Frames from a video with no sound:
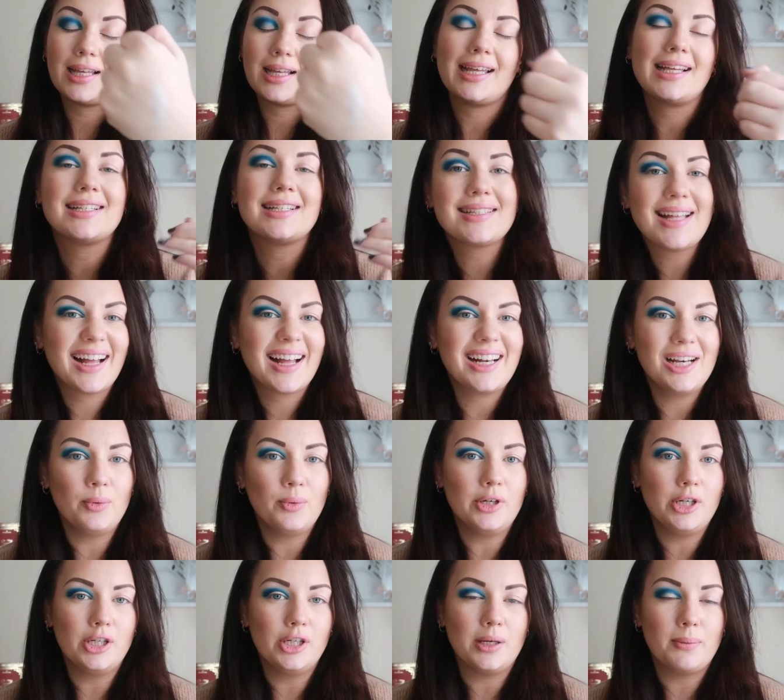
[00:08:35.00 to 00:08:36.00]
Exactly
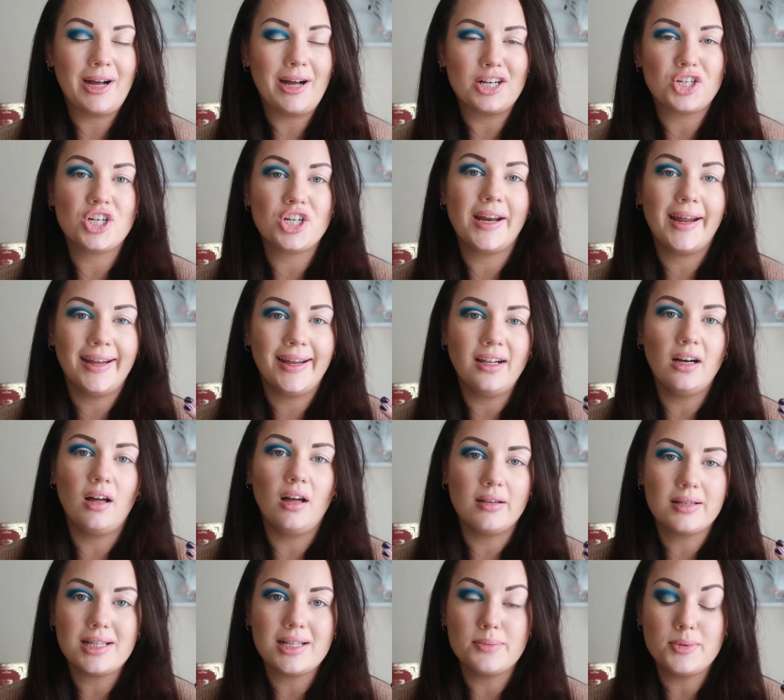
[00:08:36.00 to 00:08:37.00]
what you'd imagine a
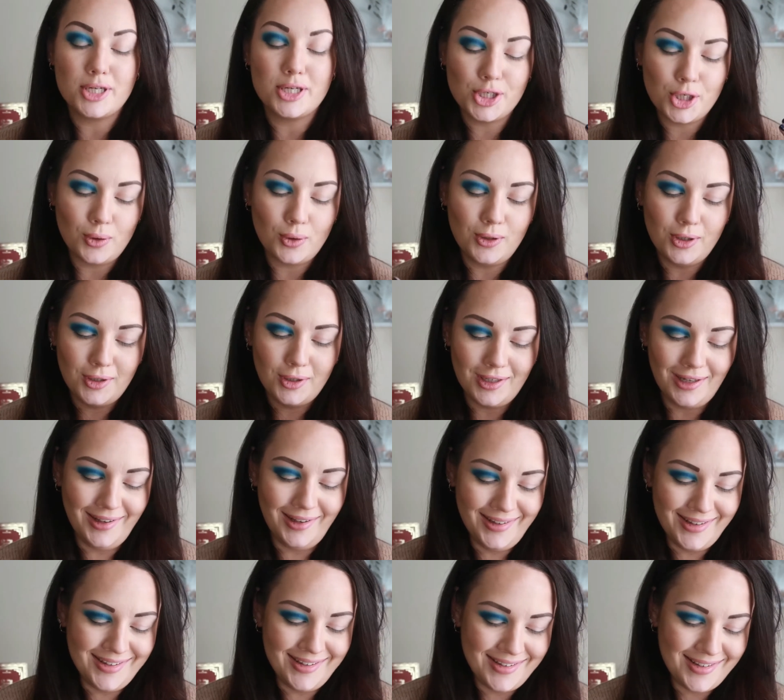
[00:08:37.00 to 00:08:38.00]
Glass Slipper to look
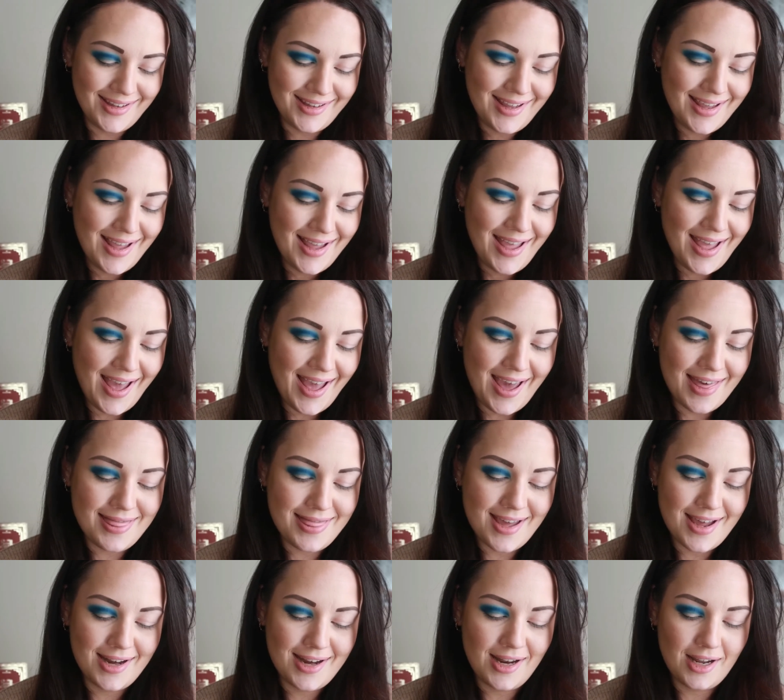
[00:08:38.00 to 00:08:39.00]
like. And
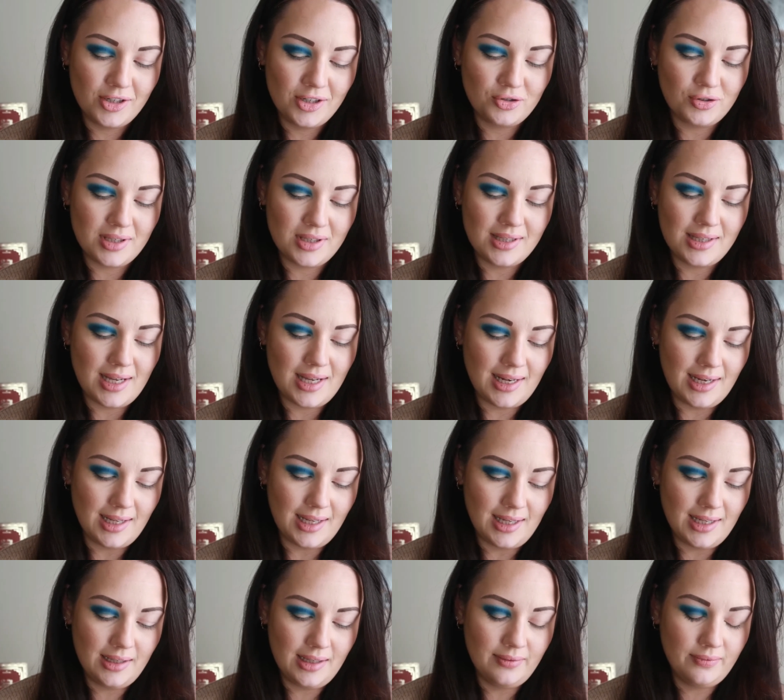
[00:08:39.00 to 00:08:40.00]
then
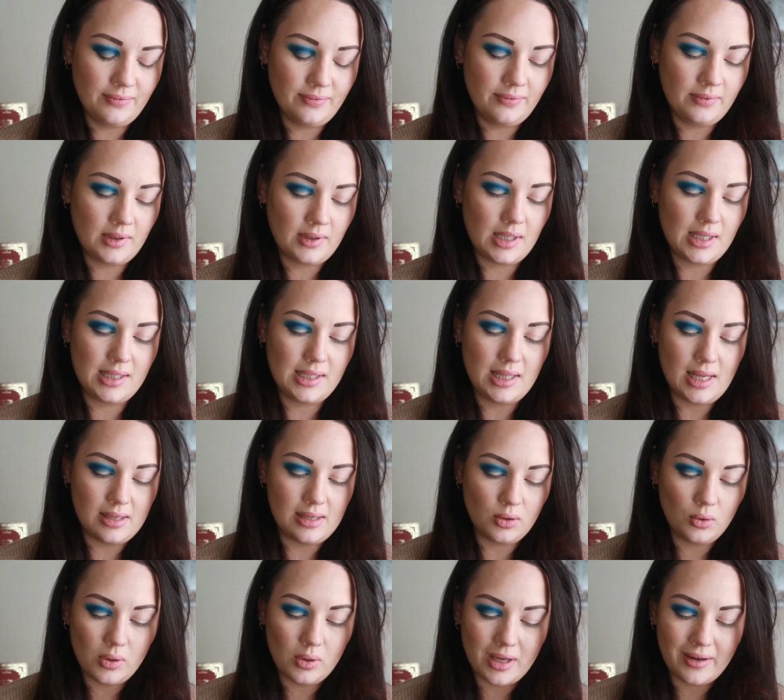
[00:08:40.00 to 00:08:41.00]
Drizella is there.
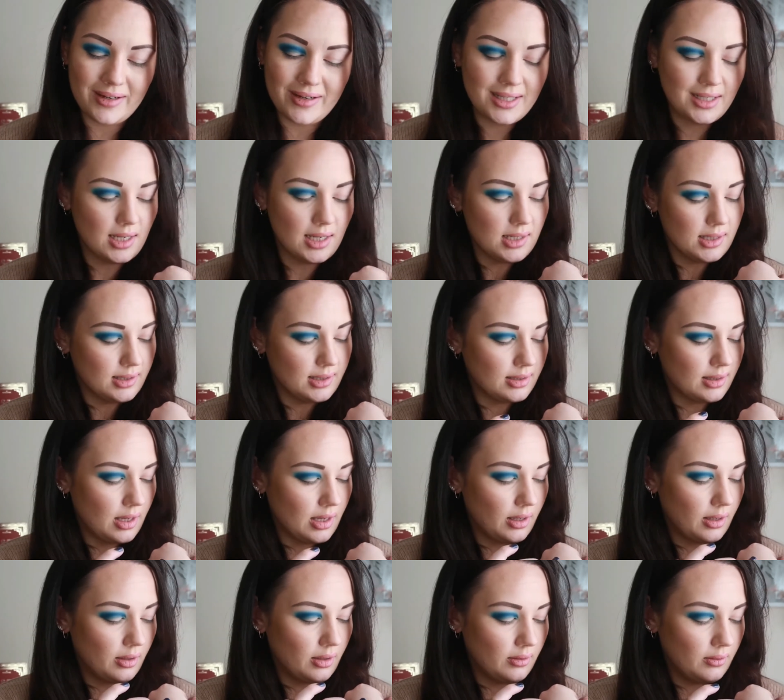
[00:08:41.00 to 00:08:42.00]
Oh, there is Gus
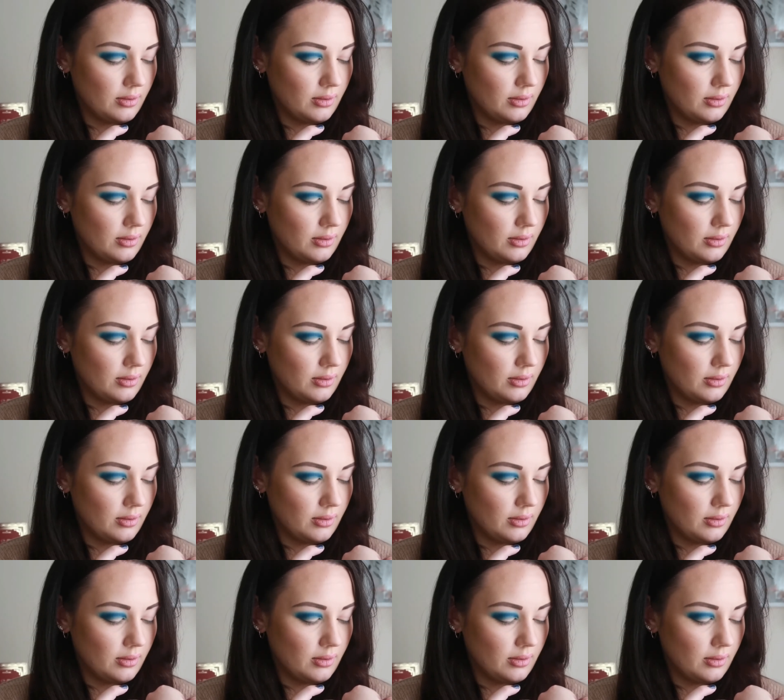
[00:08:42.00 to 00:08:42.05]
though.